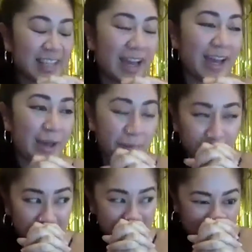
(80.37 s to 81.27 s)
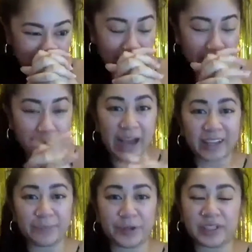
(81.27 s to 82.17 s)
But now I'm back
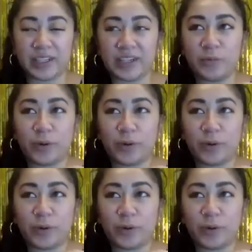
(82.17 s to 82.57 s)
in Brooklyn,